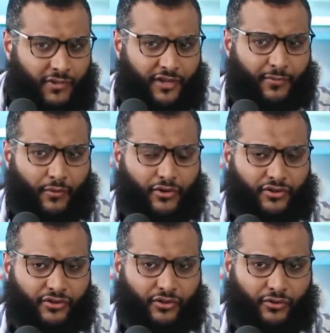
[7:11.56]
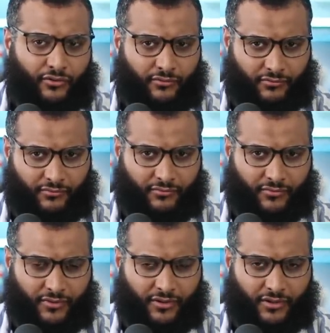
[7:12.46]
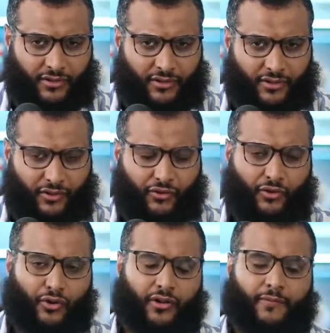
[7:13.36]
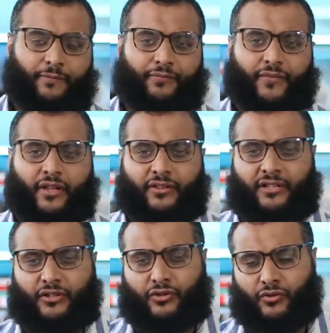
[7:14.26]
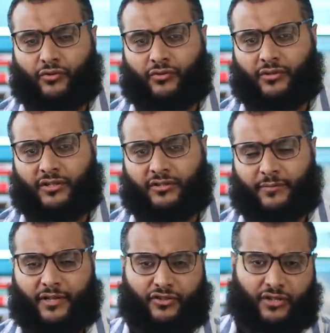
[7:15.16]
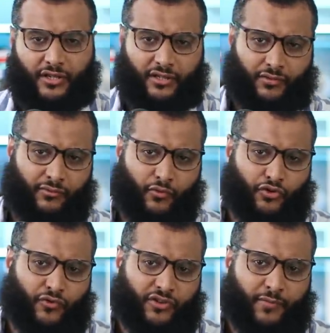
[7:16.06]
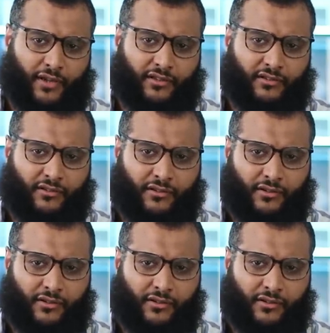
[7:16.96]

That's my question to you. So look, I think you need to be educated, with all due respect.